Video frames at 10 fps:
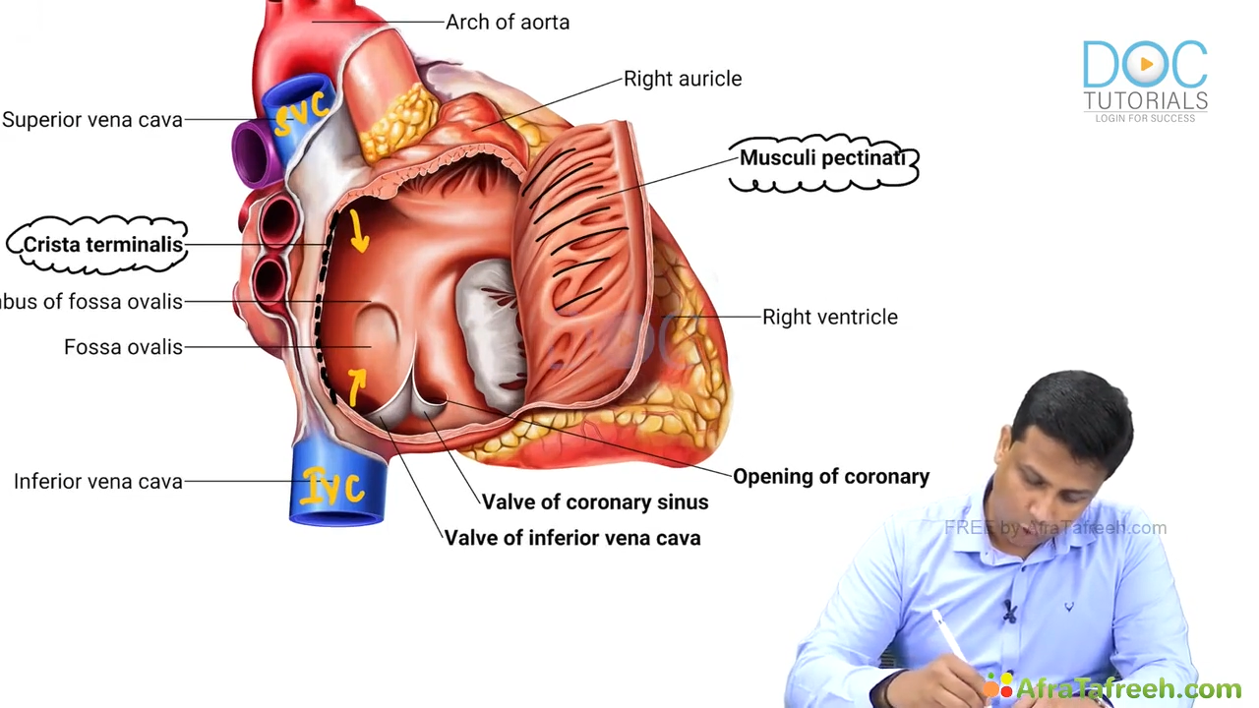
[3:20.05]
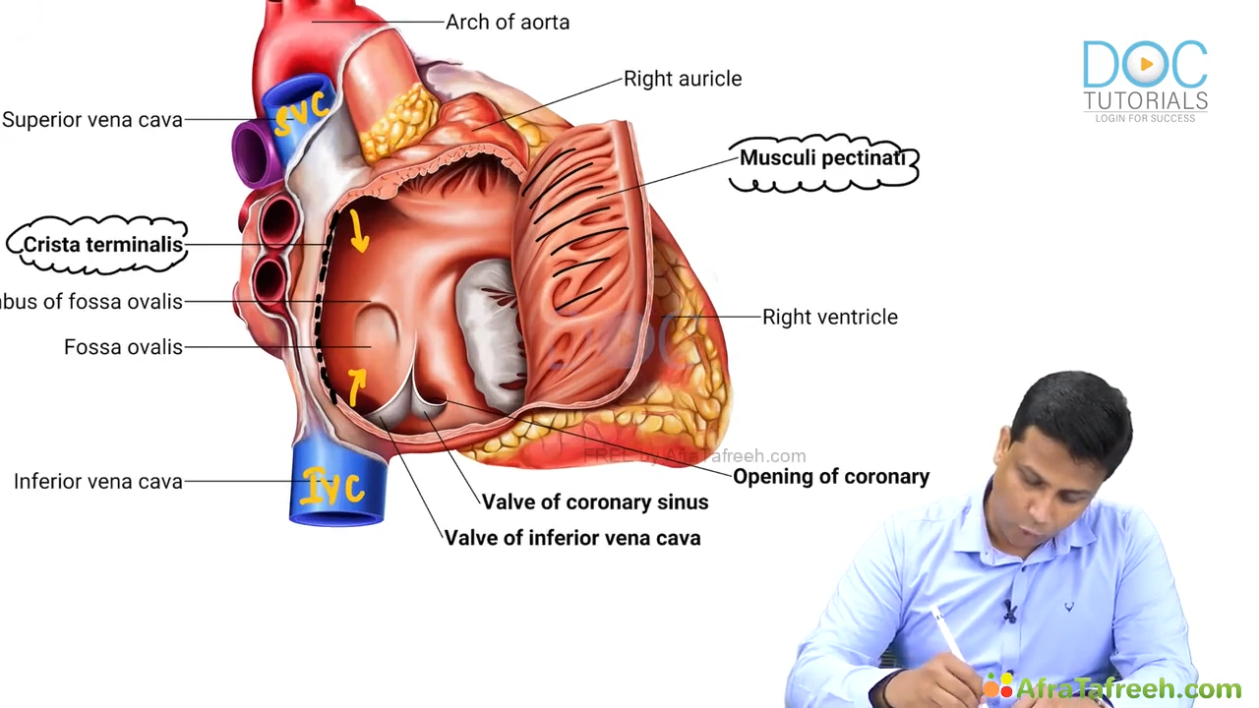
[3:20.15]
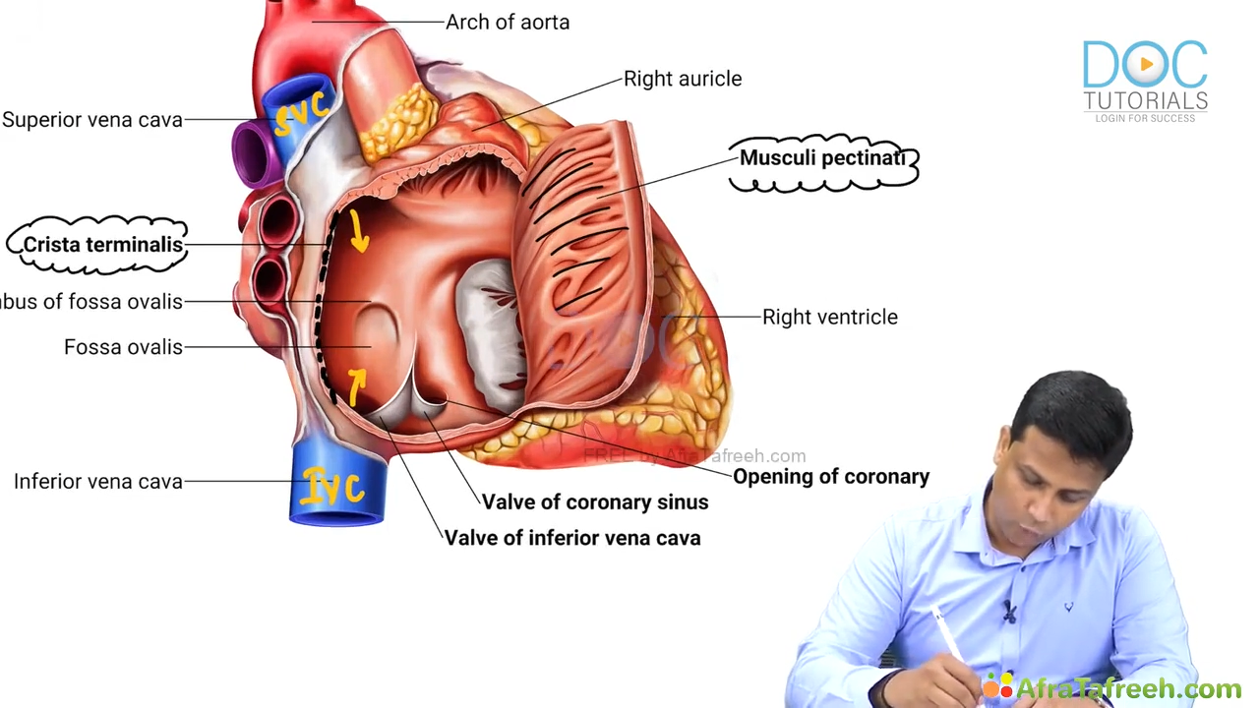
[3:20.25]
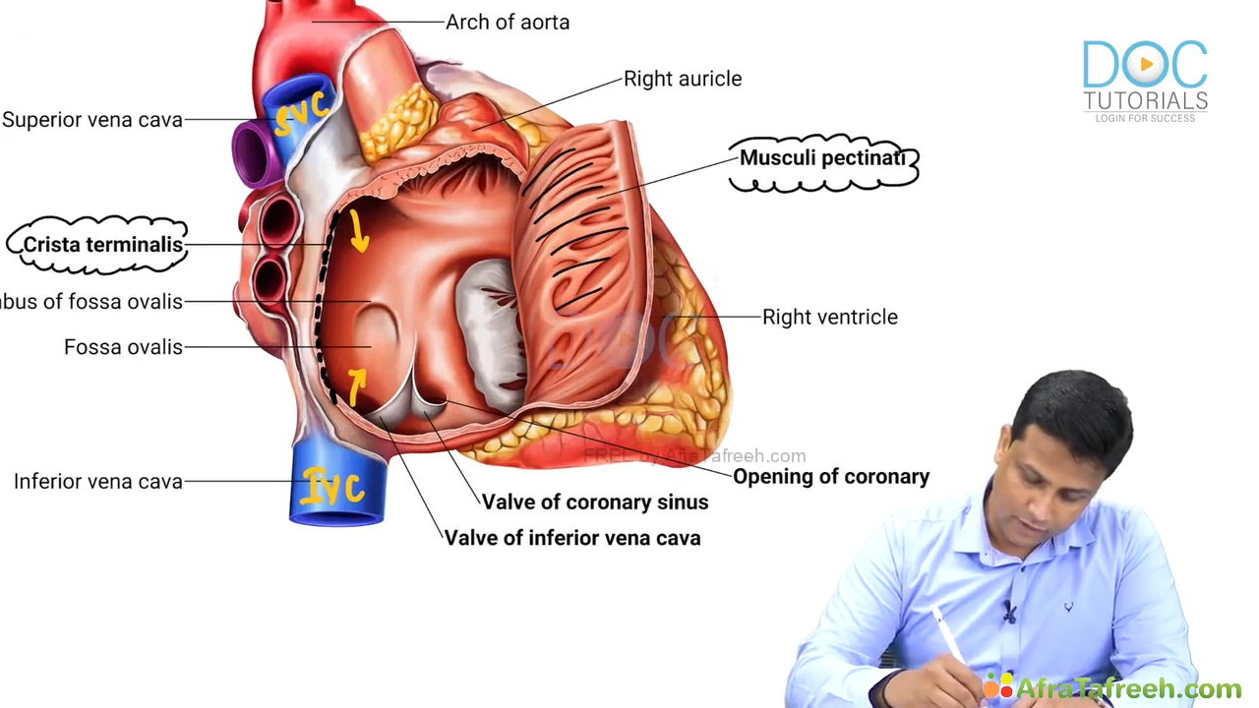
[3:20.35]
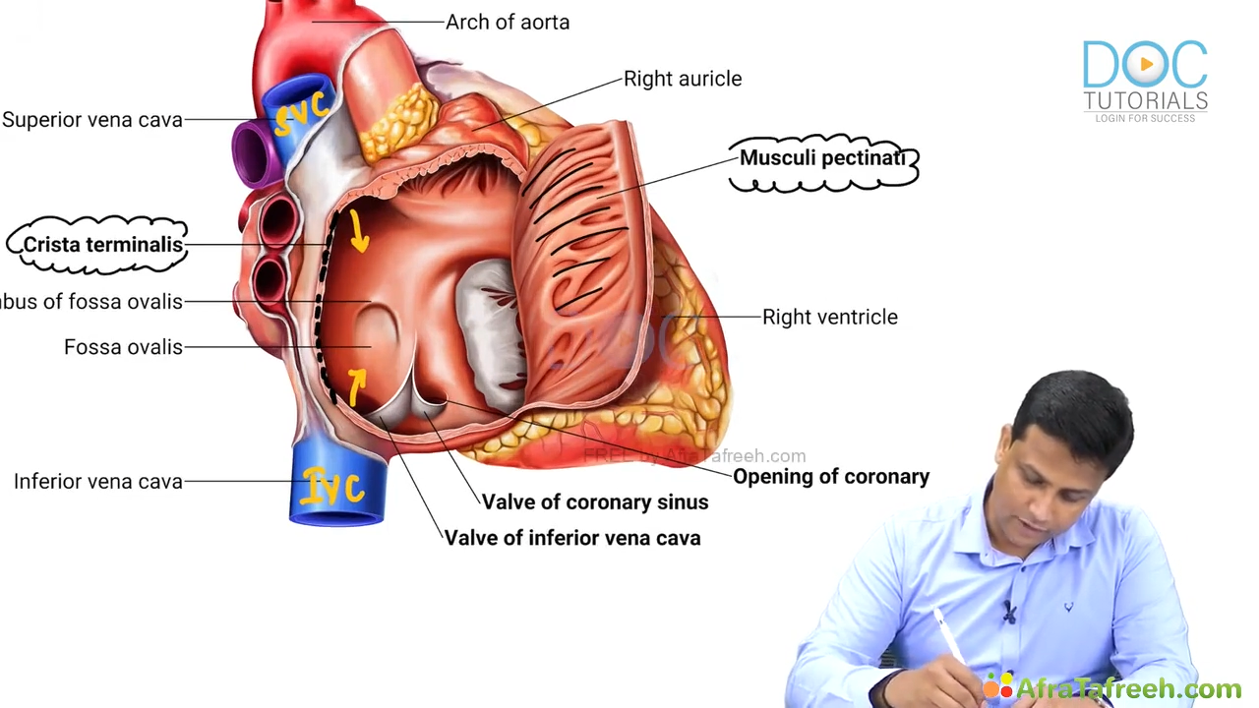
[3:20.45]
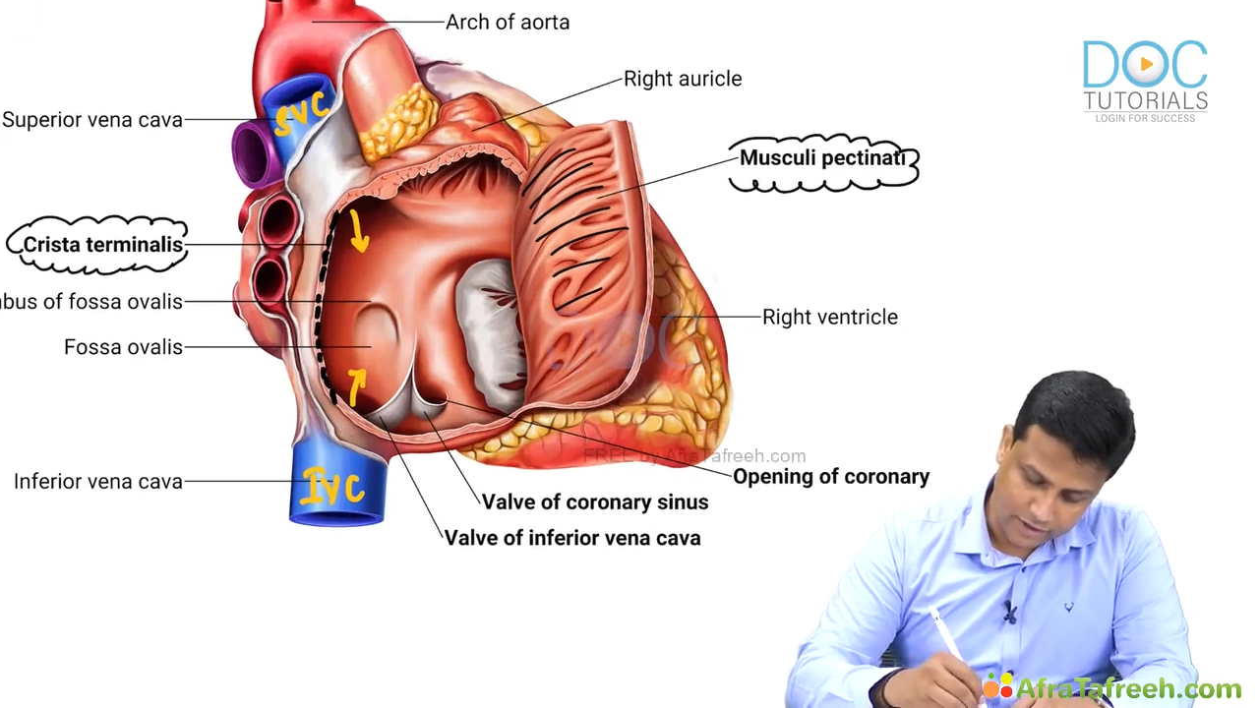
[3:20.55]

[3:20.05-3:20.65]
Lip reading: oval